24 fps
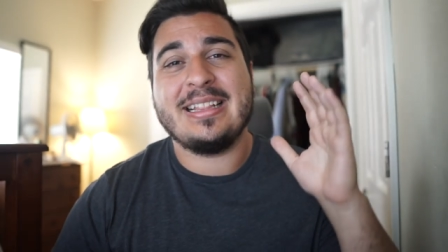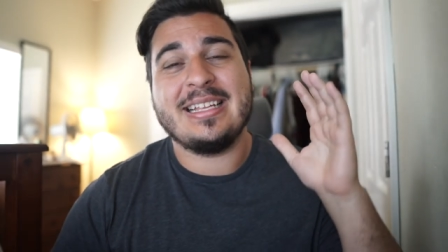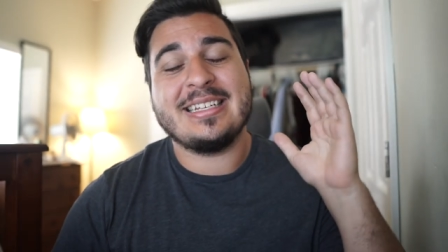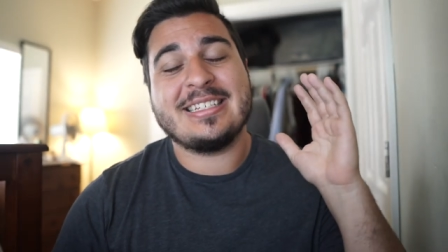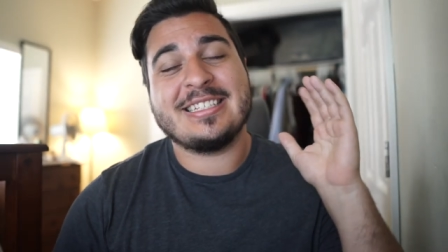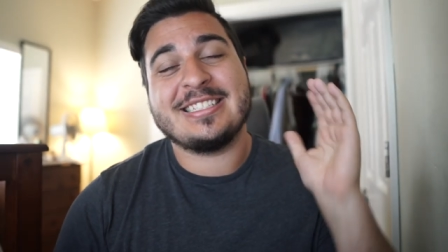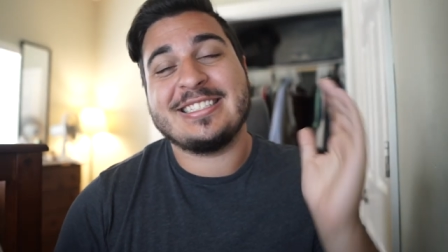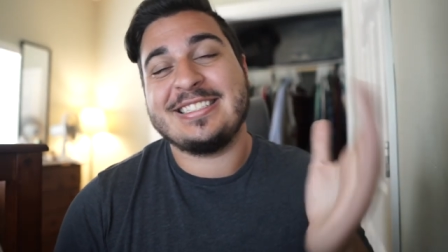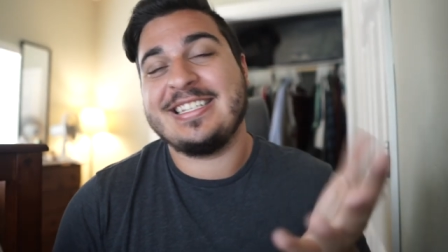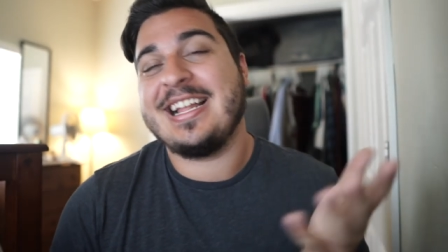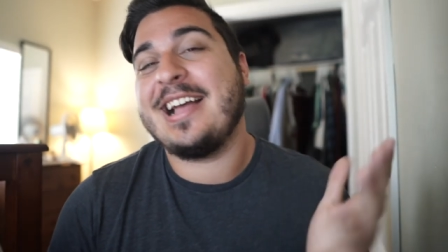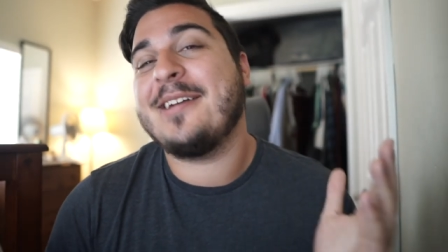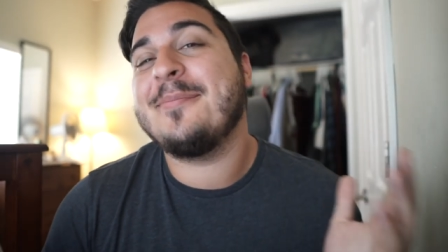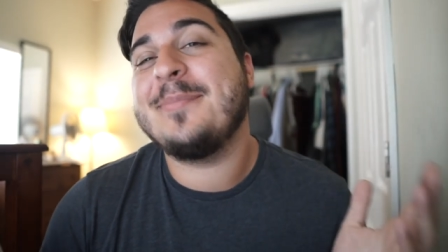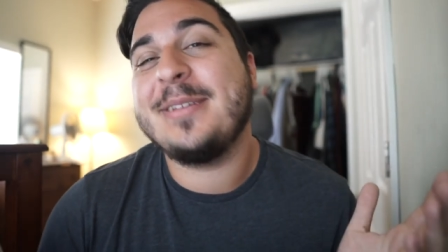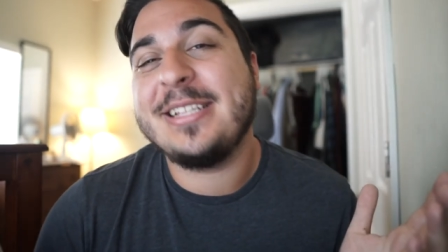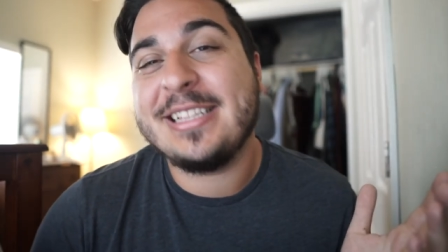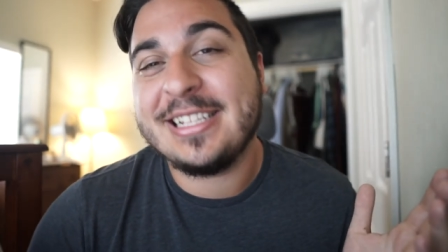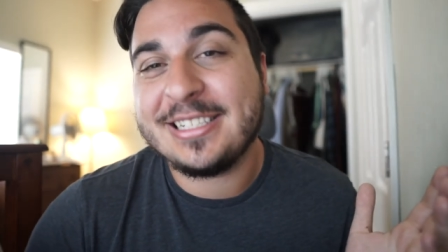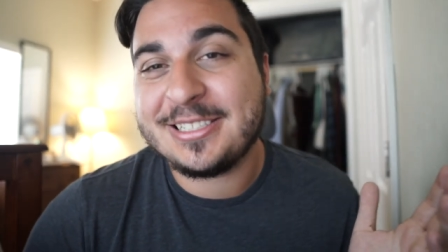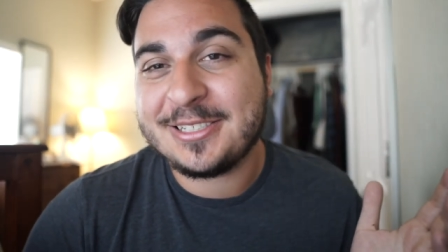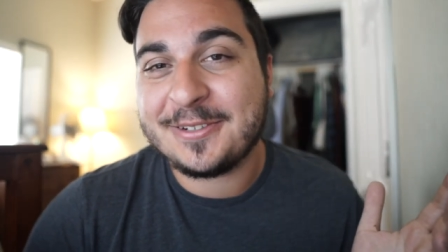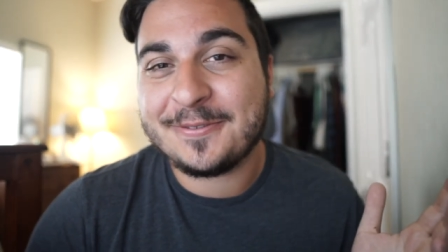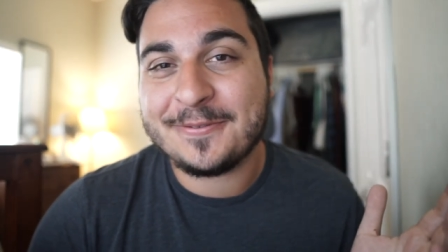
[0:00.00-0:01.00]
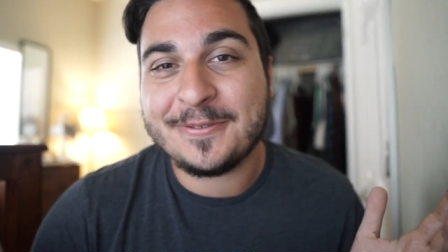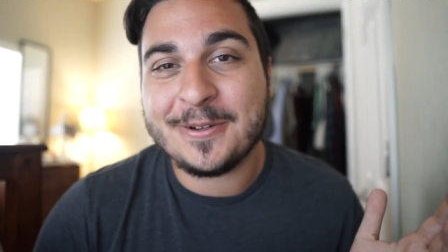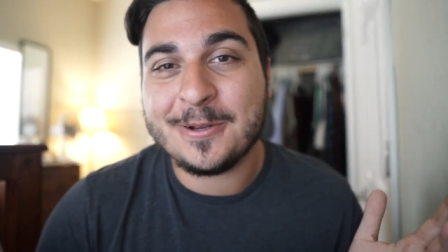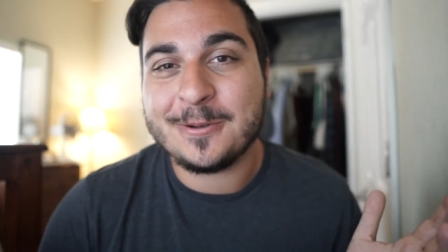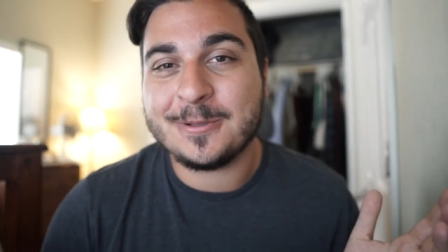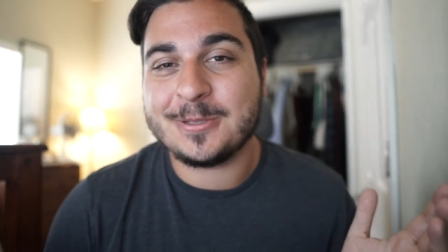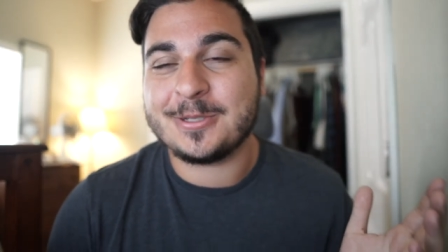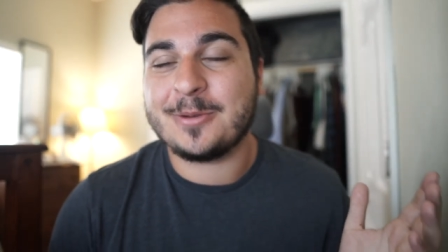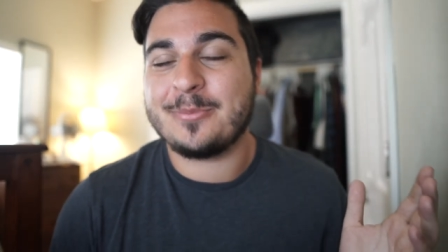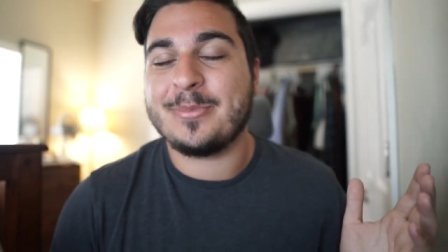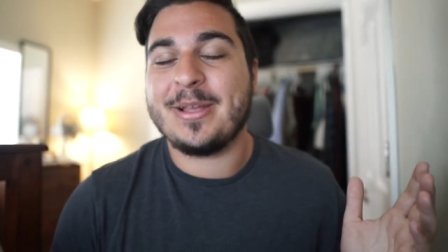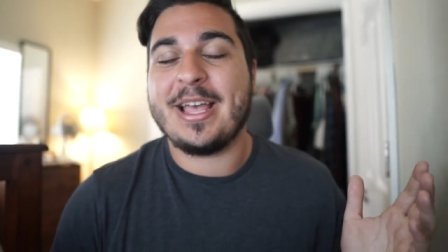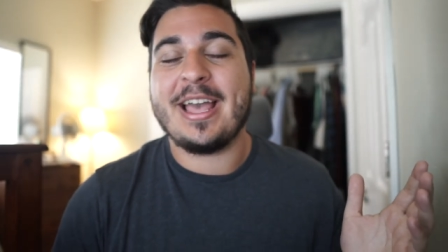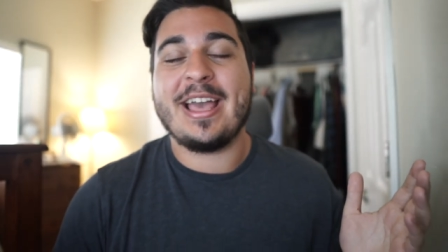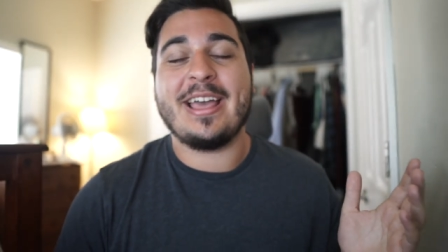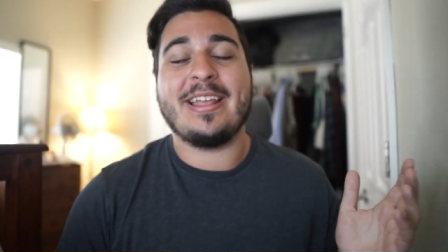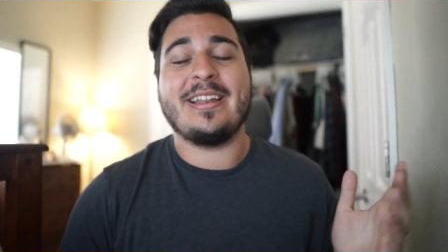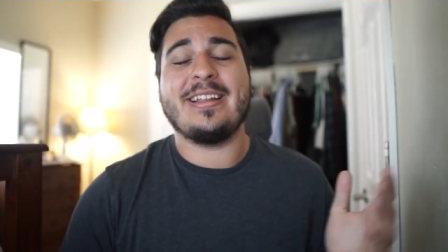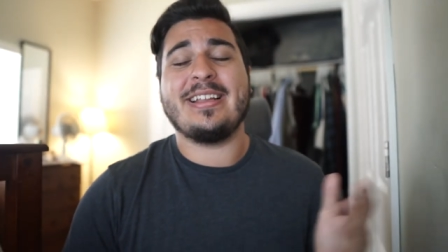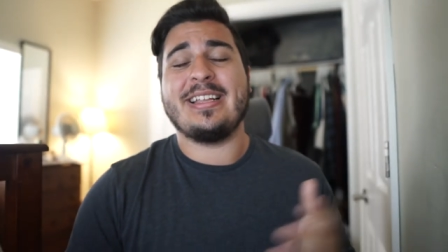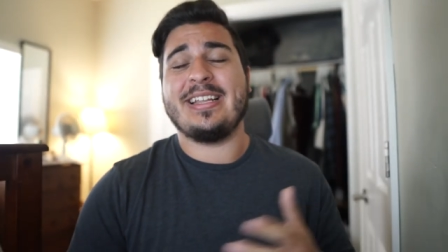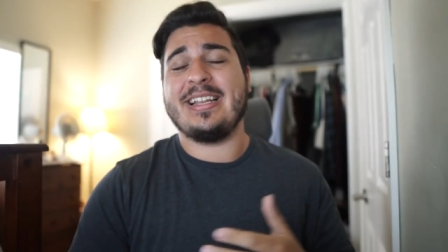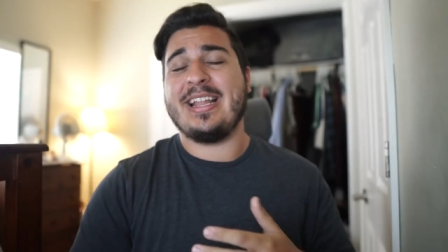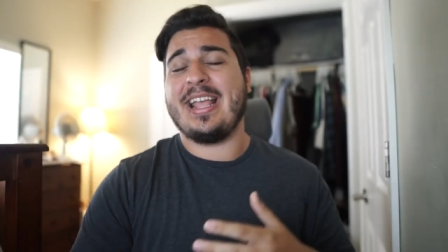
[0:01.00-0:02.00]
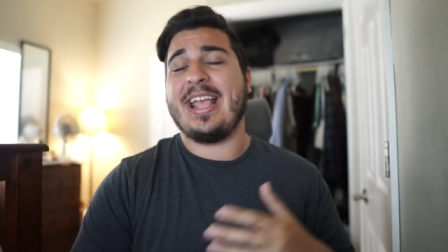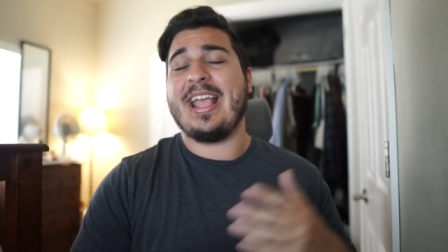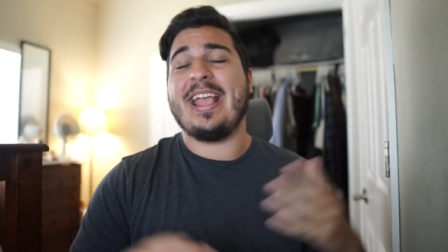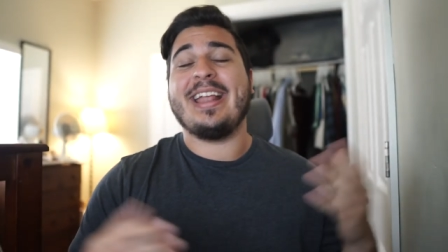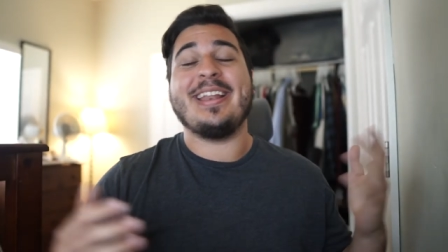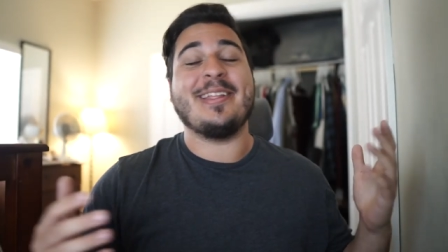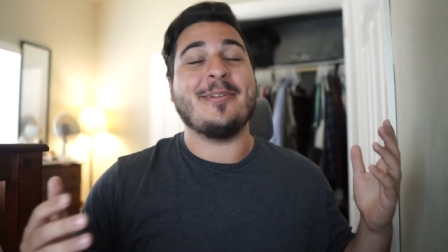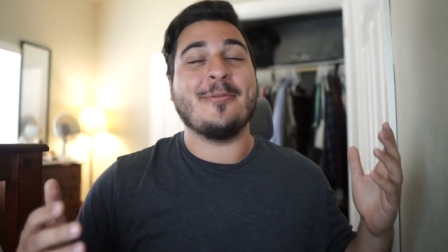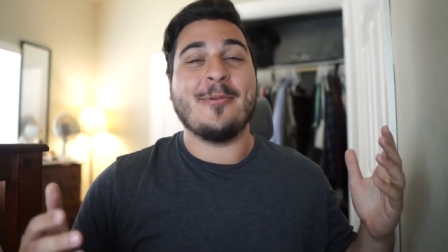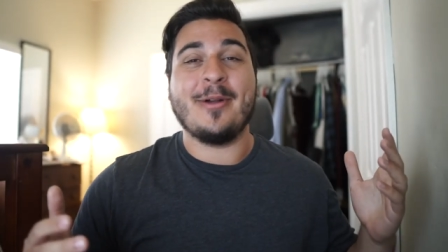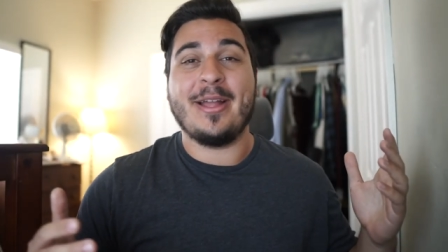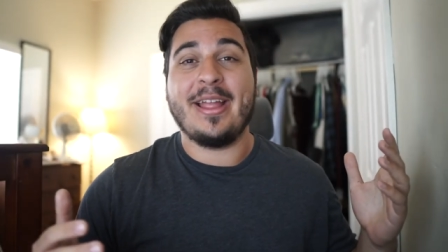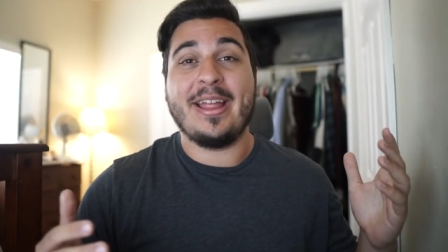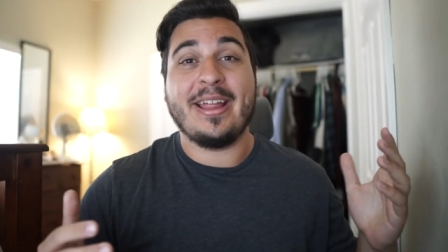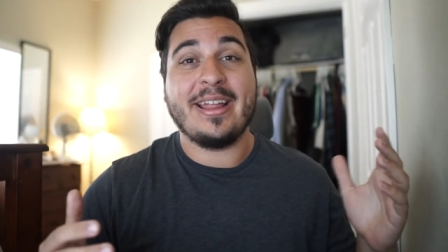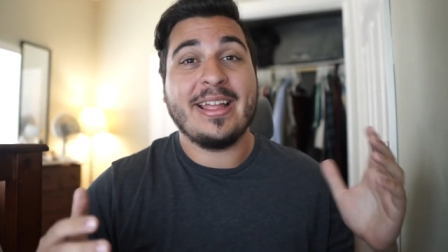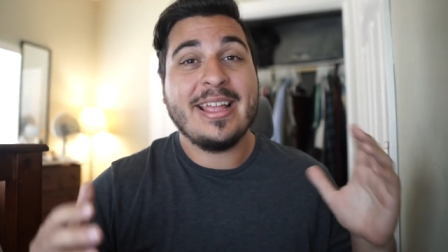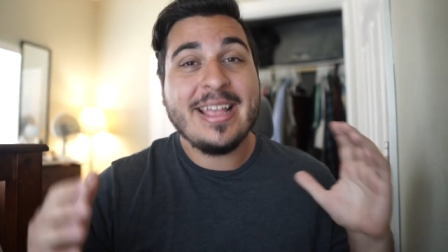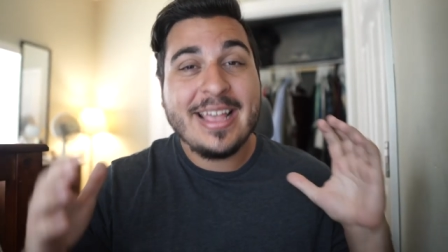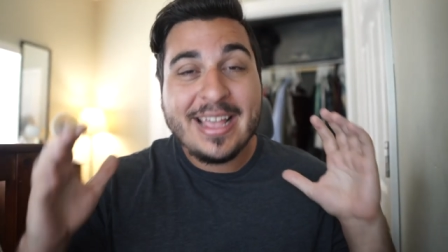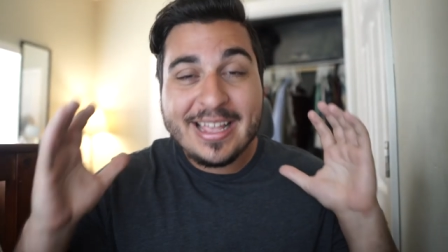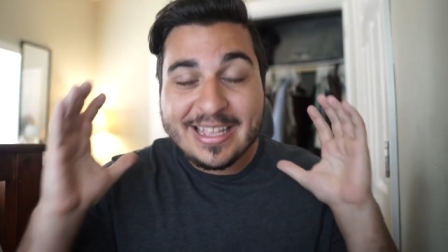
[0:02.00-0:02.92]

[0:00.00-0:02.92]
That does not mean that your photos are bad in any way.